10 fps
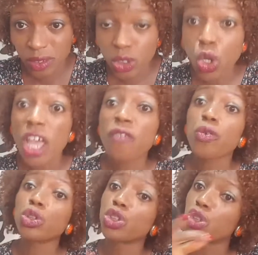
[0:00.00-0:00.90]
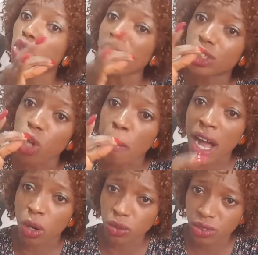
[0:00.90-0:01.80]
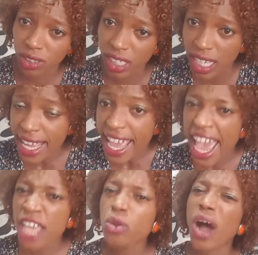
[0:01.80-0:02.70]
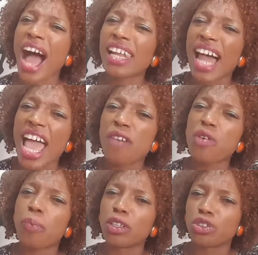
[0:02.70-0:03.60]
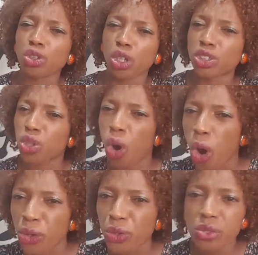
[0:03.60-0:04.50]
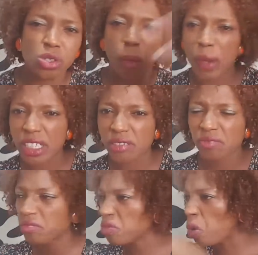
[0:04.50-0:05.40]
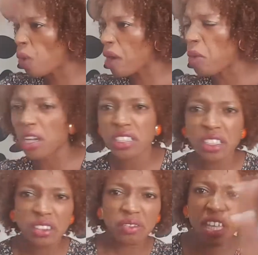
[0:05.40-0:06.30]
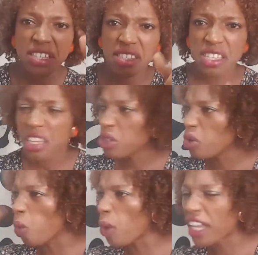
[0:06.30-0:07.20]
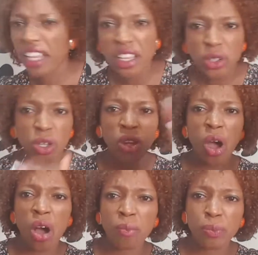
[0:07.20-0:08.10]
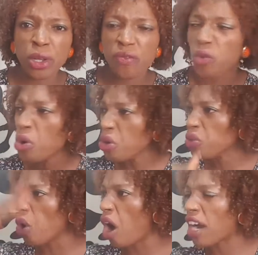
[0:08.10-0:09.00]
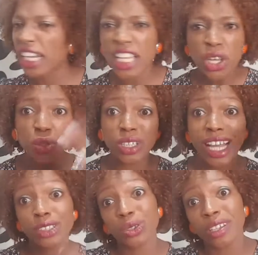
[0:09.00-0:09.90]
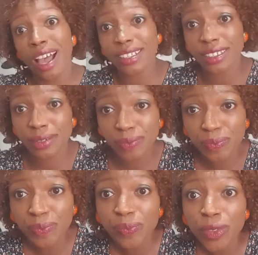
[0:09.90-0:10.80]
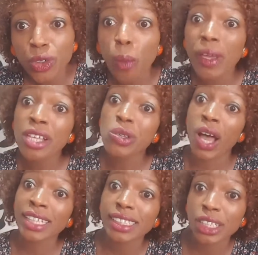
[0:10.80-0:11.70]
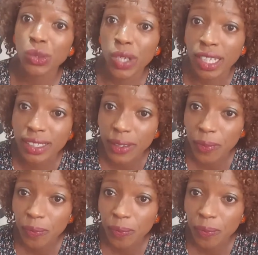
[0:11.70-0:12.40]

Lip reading: So if you shut your mouth and you allow everybody to just call you stupid, wayward, this, you're weak, you're not beautiful, you're ugly, you're that, you begin to answer to it.